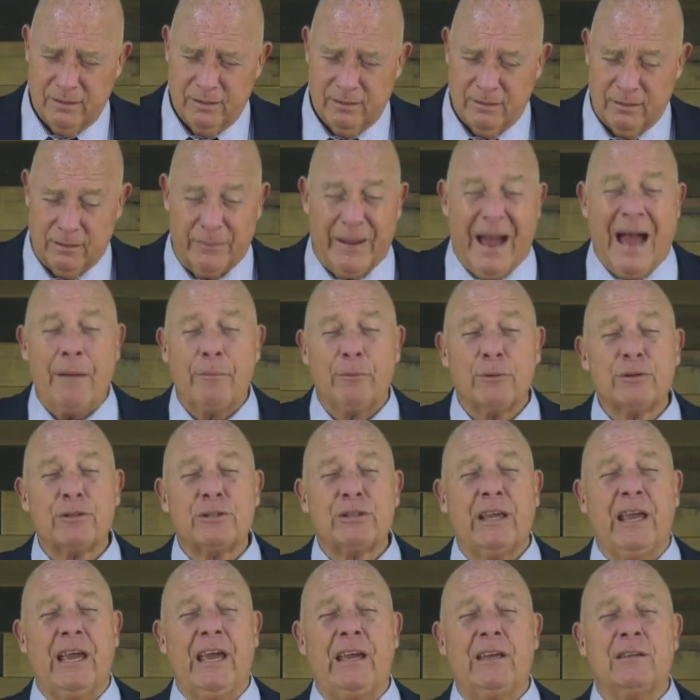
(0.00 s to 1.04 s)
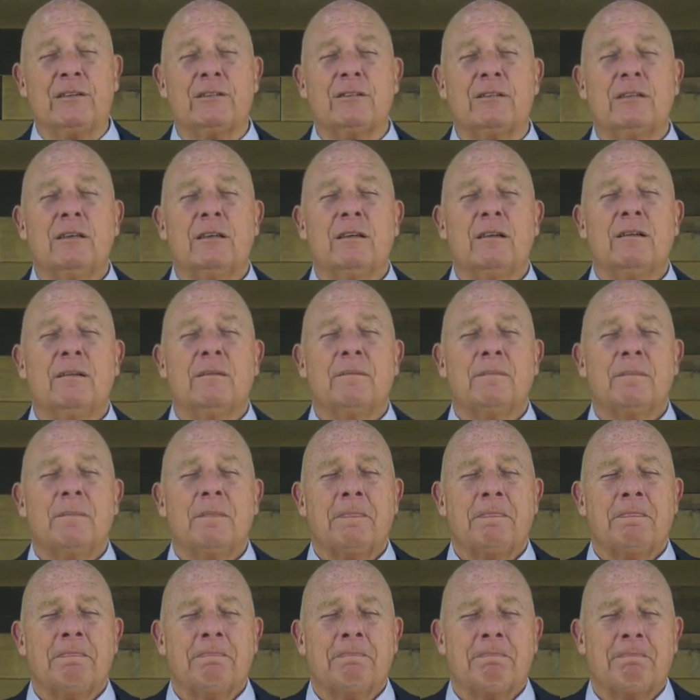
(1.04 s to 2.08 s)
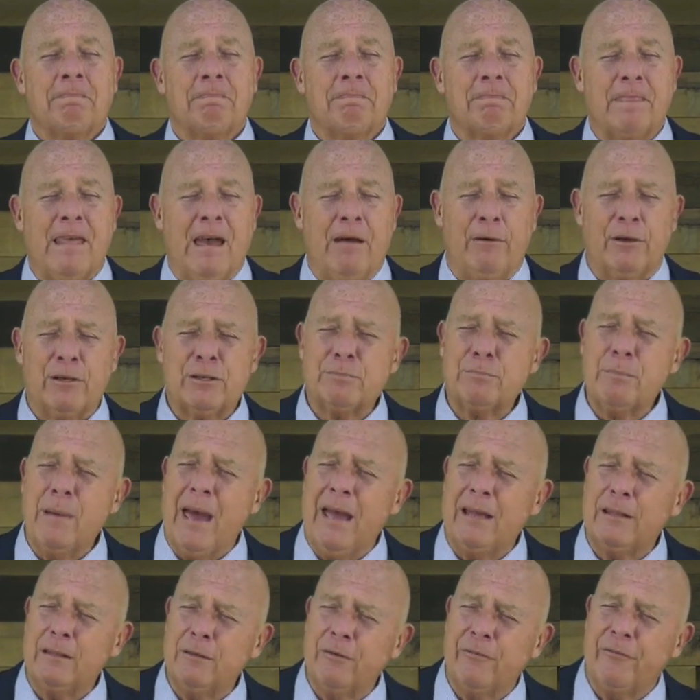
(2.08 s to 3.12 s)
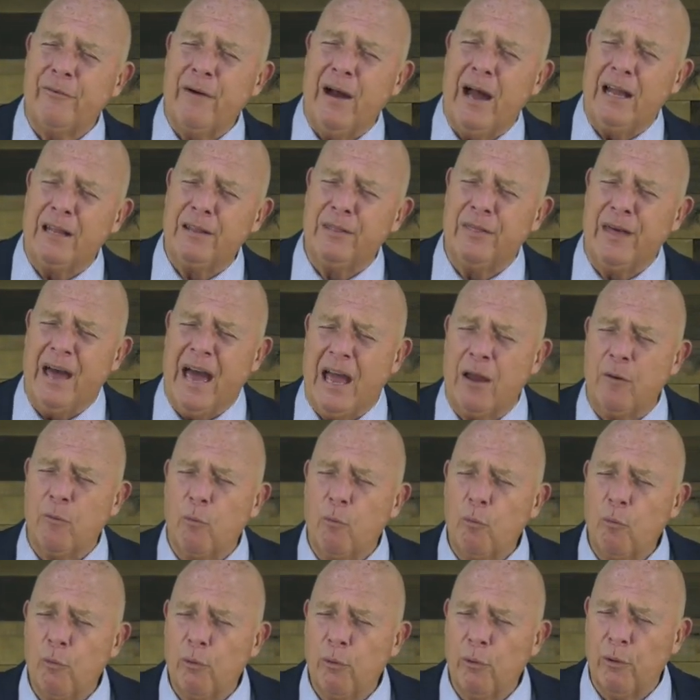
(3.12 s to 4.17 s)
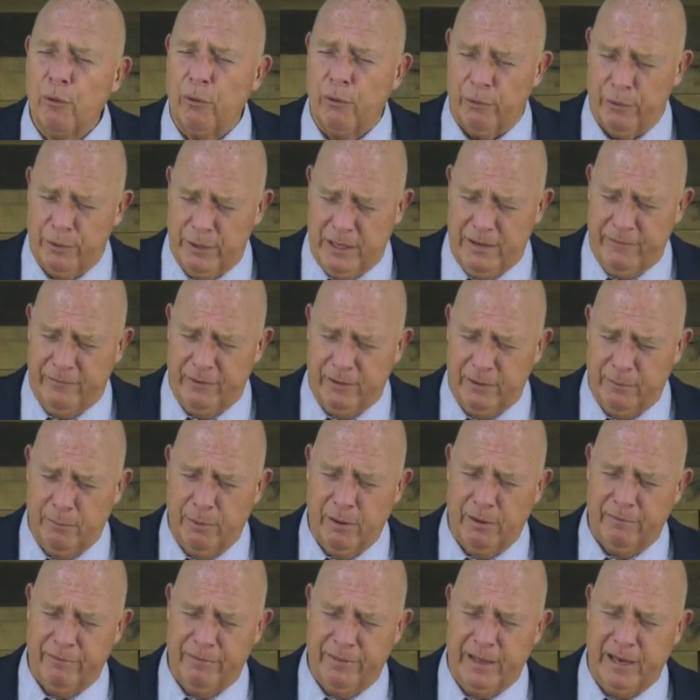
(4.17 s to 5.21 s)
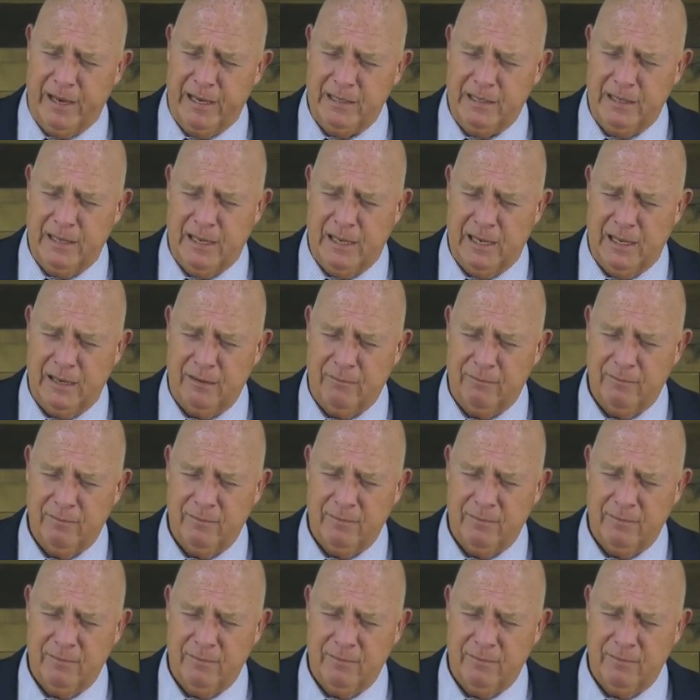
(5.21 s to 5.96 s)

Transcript: The Bible says, Thou hast magnified Thy Word even above Thy name.